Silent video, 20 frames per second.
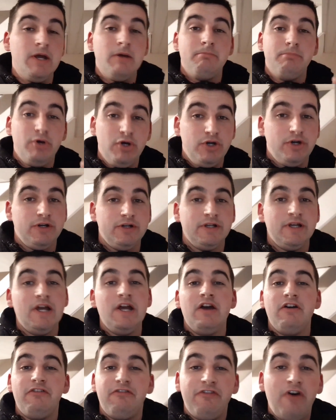But
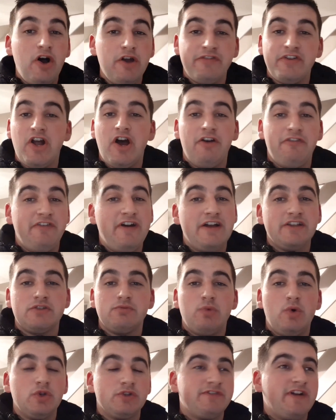5,500
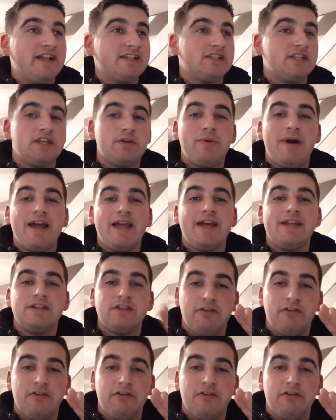Wolves fans in the away end,